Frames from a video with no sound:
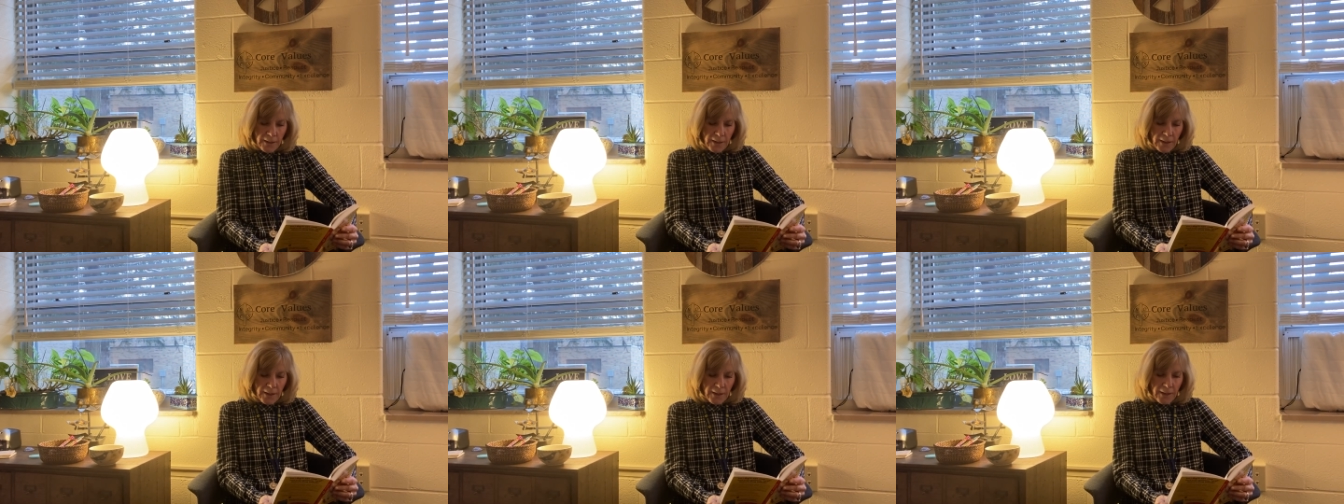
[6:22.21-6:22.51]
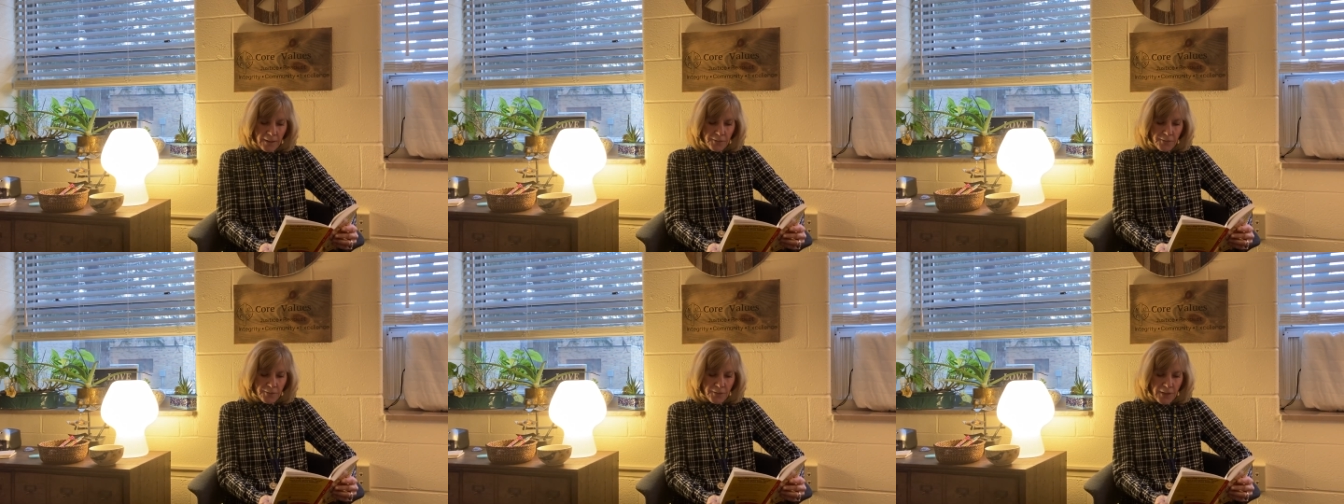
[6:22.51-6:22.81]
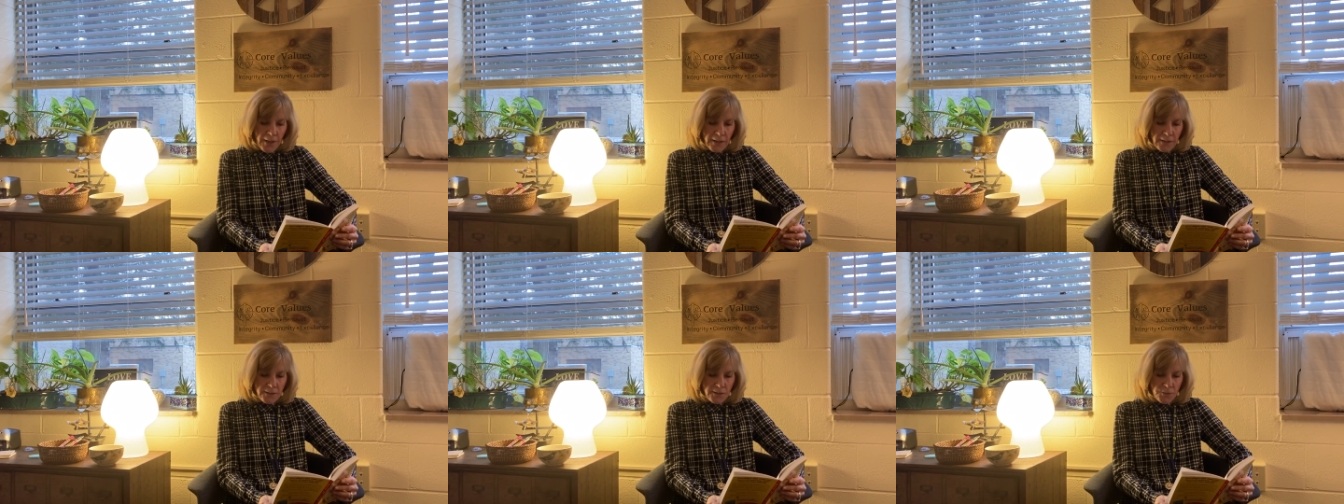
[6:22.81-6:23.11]
And
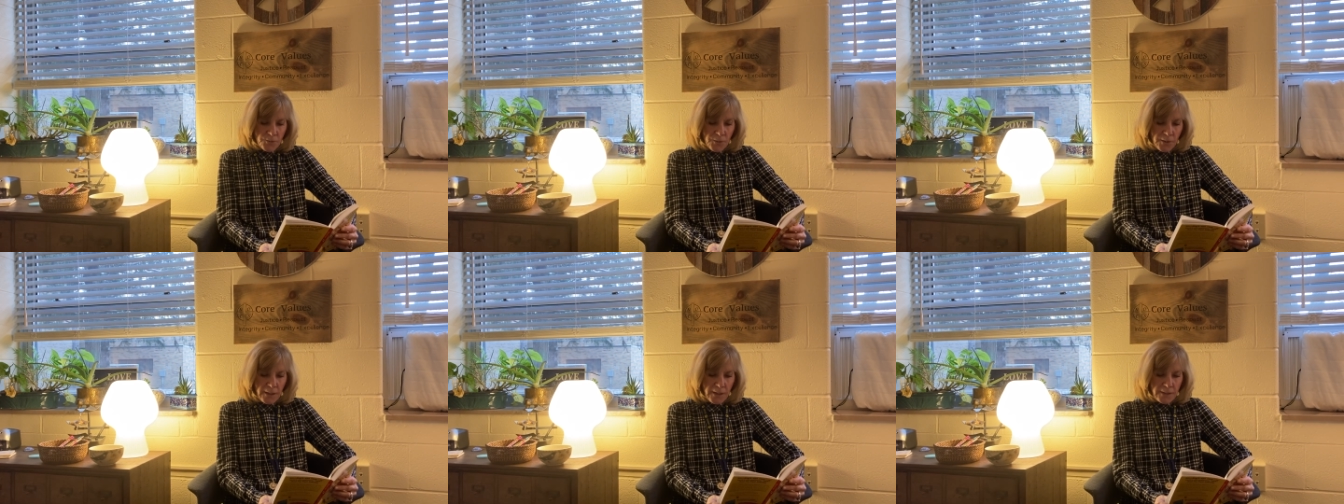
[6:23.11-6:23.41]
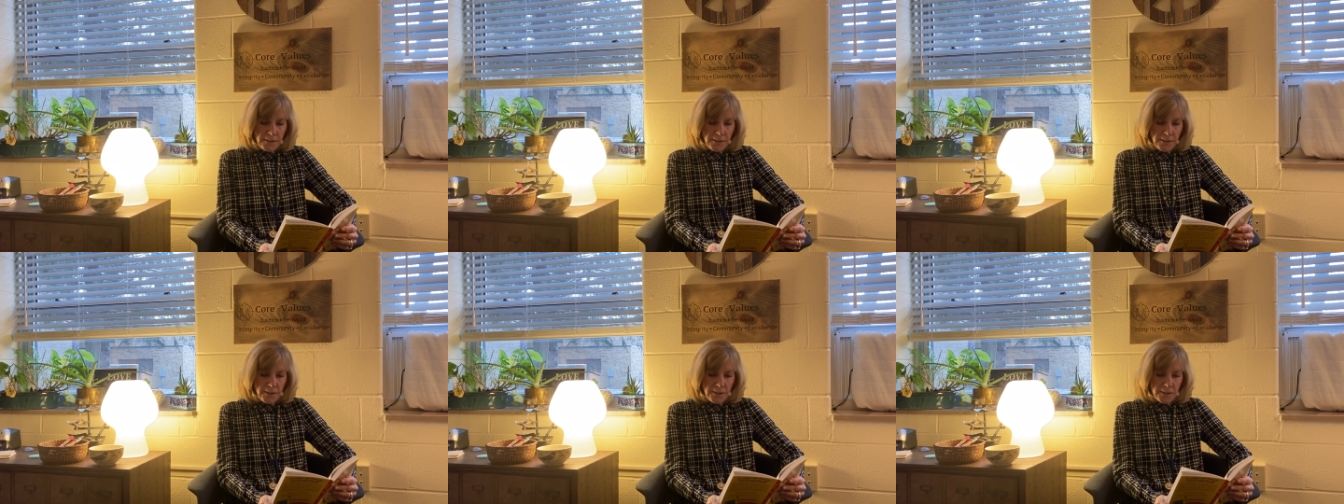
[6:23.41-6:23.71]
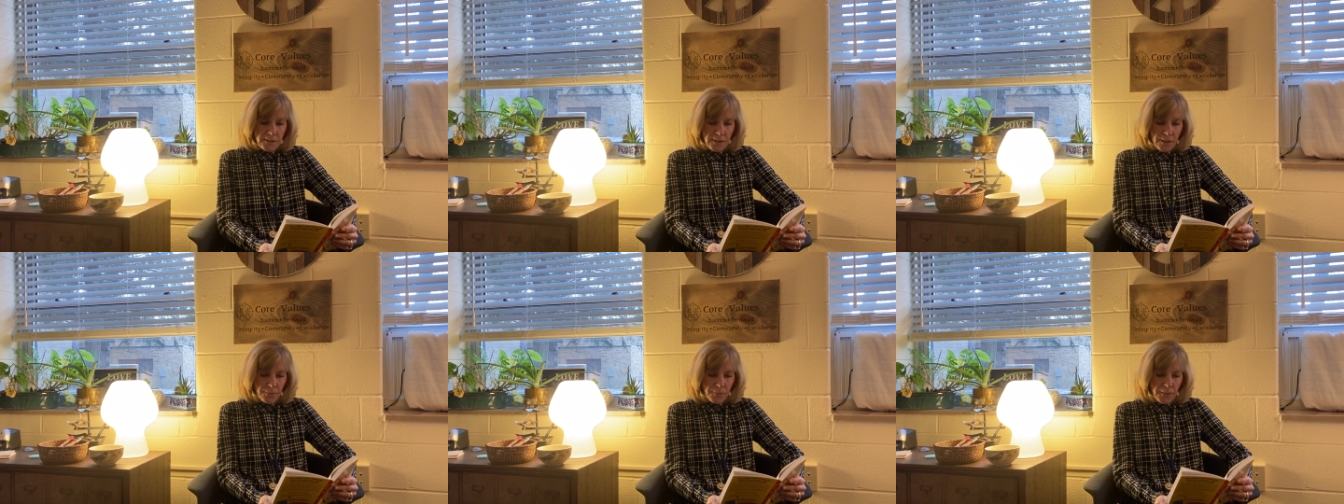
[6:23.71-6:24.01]
that's when I see
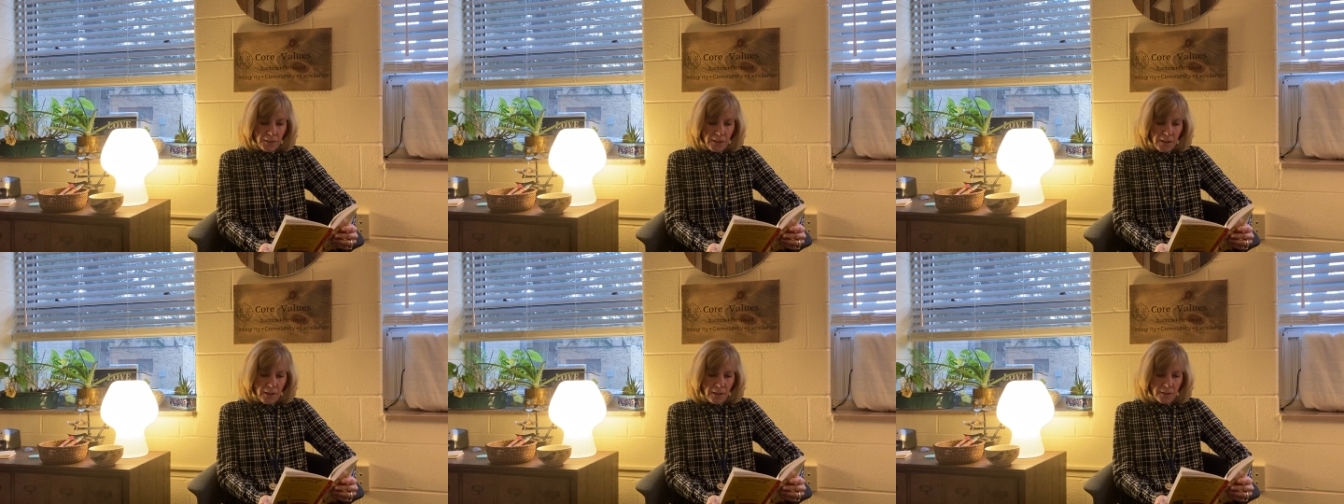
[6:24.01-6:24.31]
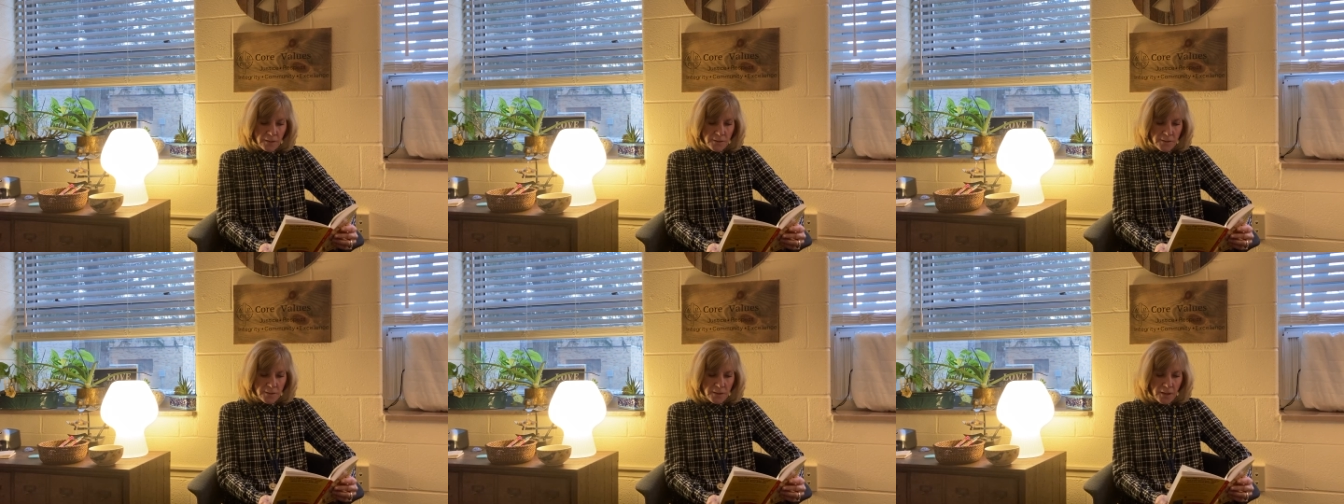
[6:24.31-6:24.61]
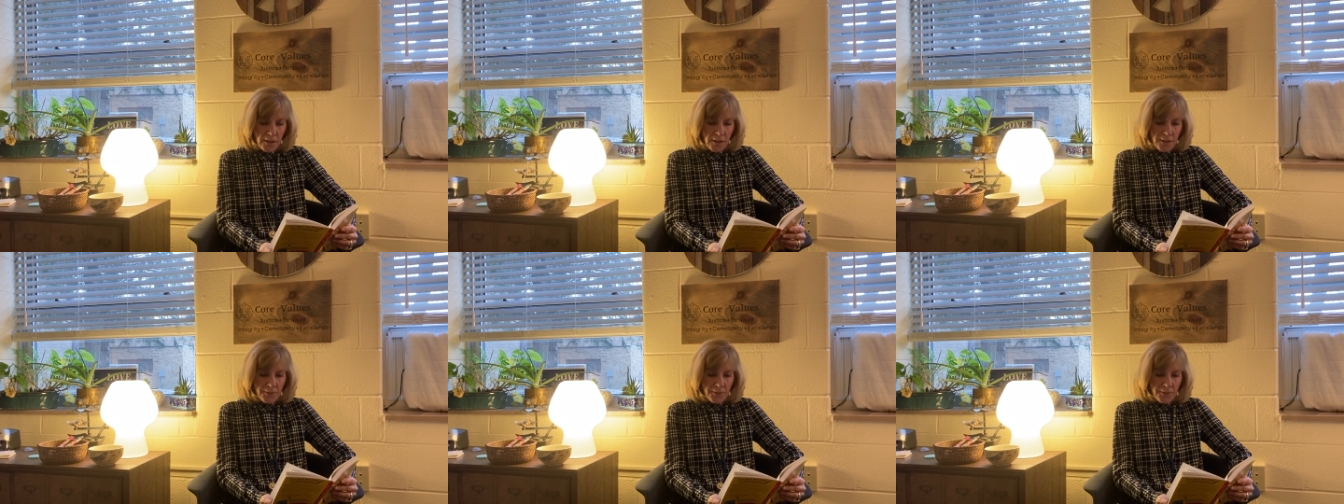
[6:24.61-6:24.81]
something else